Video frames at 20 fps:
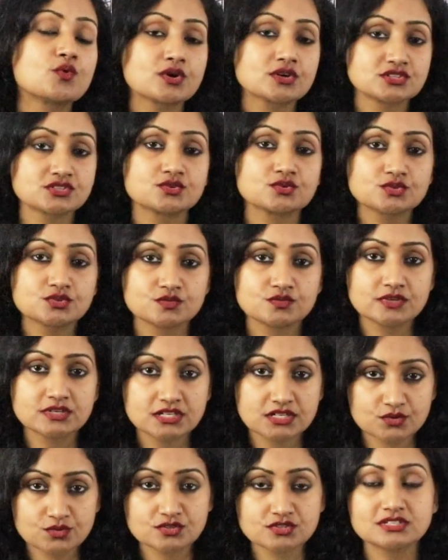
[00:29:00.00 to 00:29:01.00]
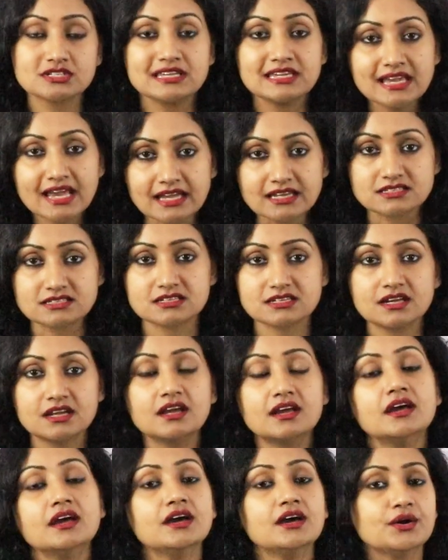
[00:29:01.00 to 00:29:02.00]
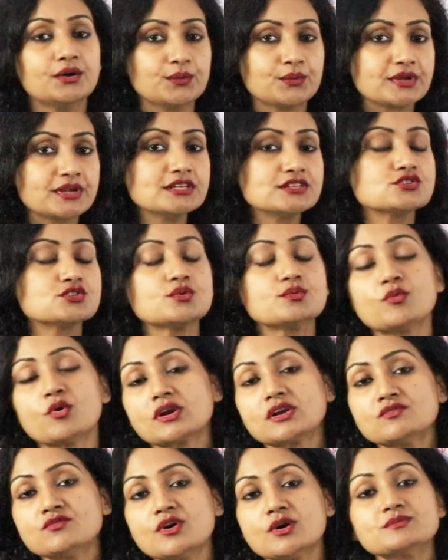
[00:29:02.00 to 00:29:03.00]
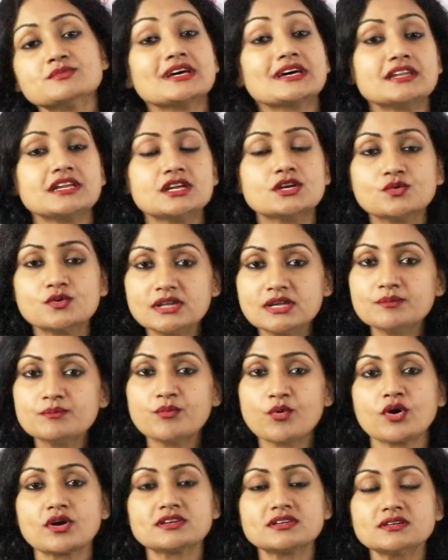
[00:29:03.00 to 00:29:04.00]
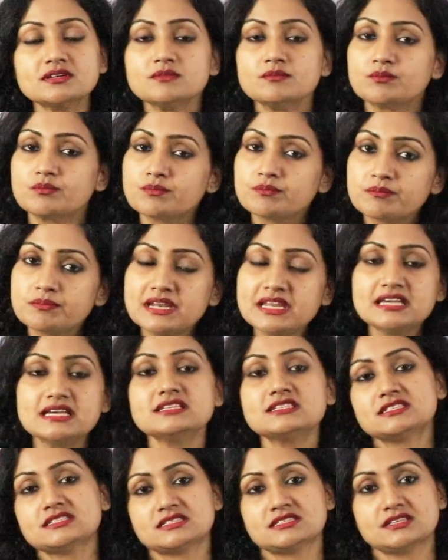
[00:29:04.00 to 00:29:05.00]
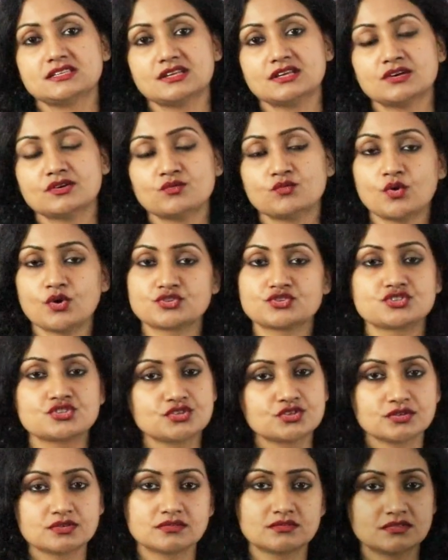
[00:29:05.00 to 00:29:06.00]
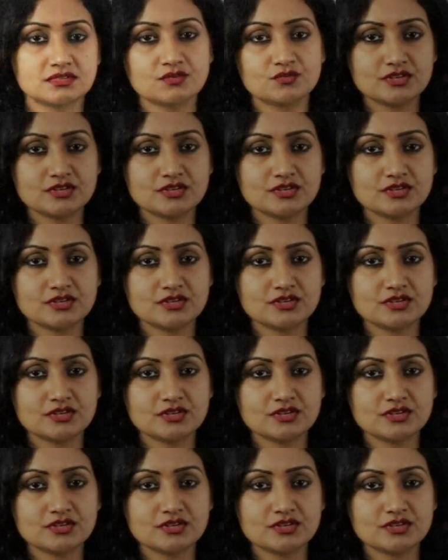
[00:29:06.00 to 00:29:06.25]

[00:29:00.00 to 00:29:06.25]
watched those videos yet. Okay, so modal verbs are equally important. Please watch the